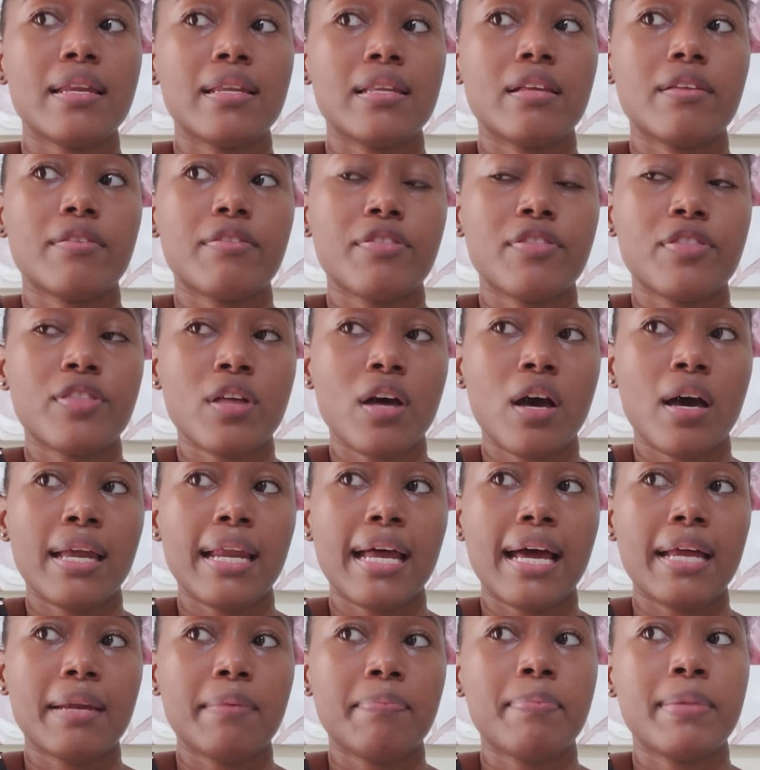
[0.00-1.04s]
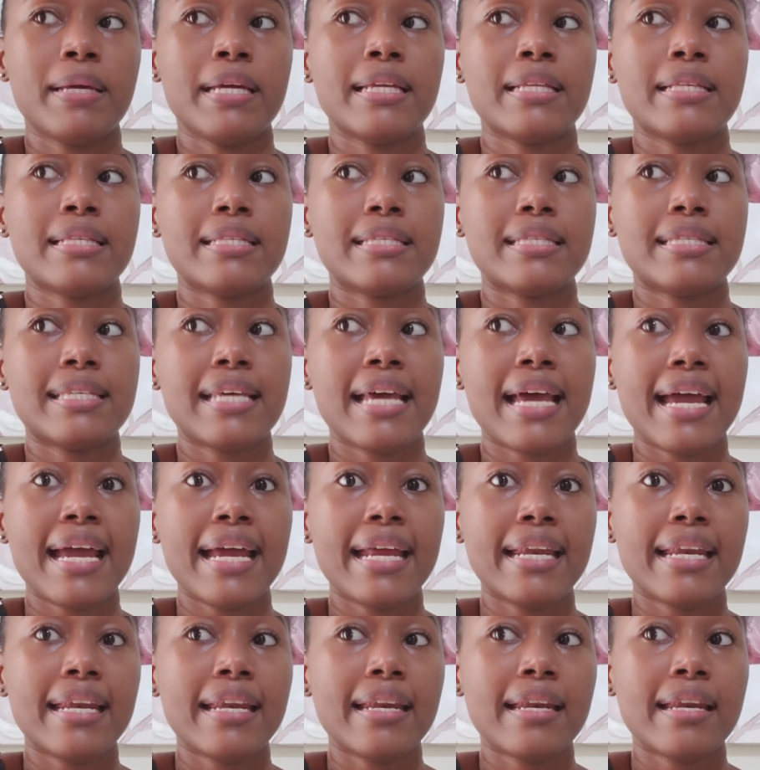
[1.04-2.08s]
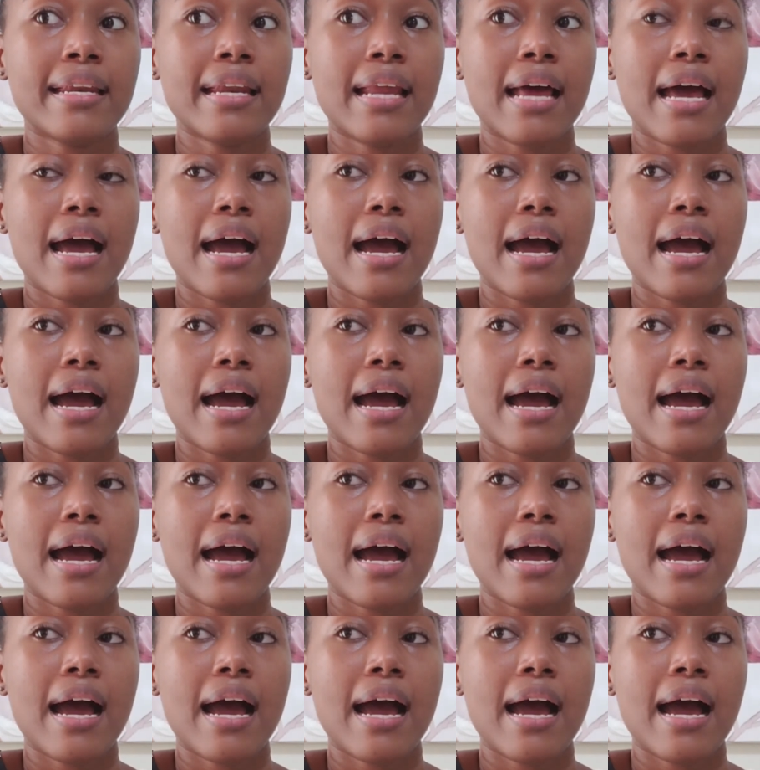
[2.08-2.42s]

the thought had been 10